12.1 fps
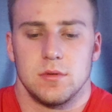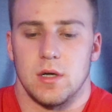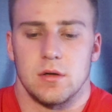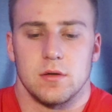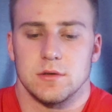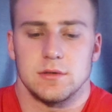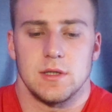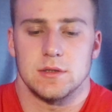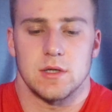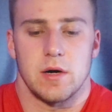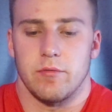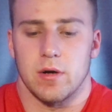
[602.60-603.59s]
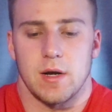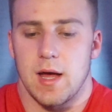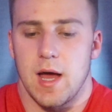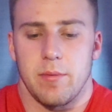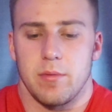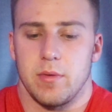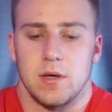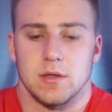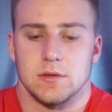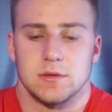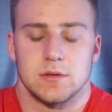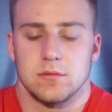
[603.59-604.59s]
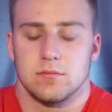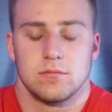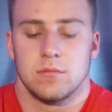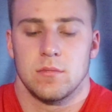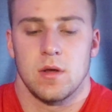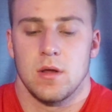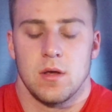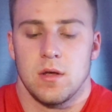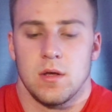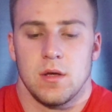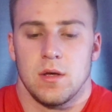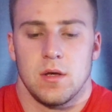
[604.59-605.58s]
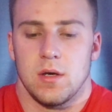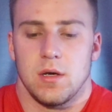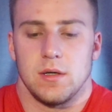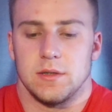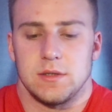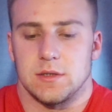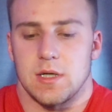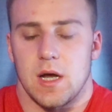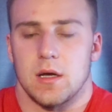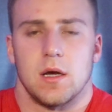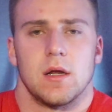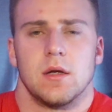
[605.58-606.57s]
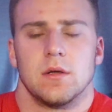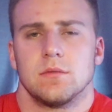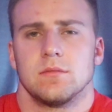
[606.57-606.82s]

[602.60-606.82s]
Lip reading: none of those things are ever going to happen, because it's just not going to.